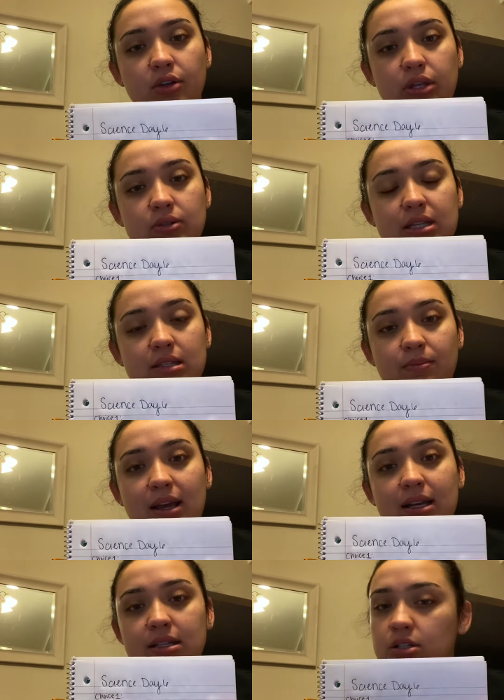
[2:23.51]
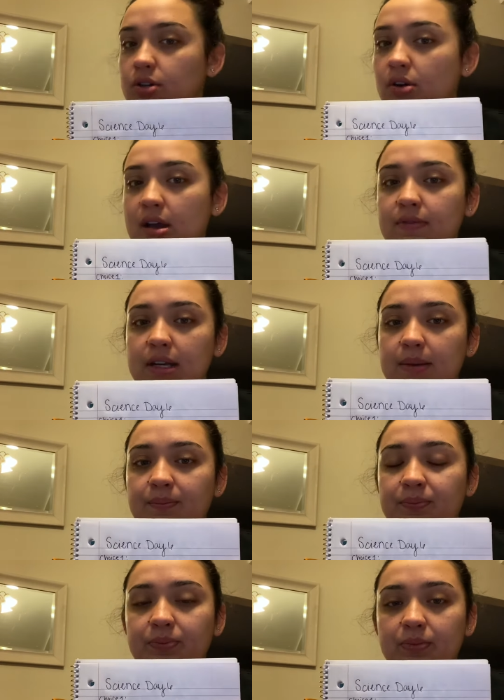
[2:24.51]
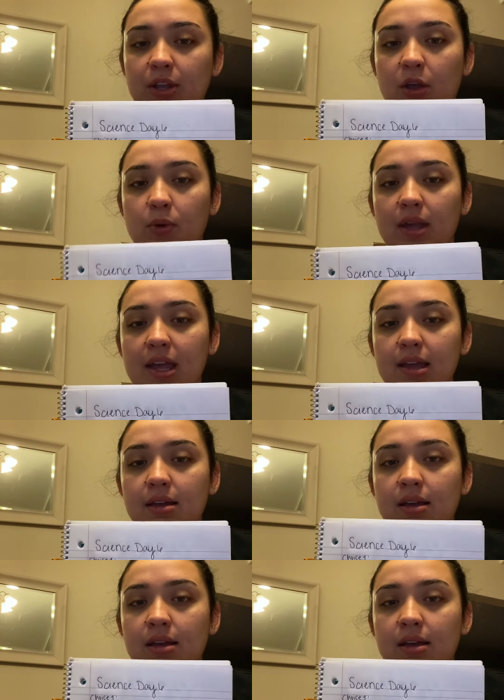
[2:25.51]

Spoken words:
uses magnets or gravity. Okay.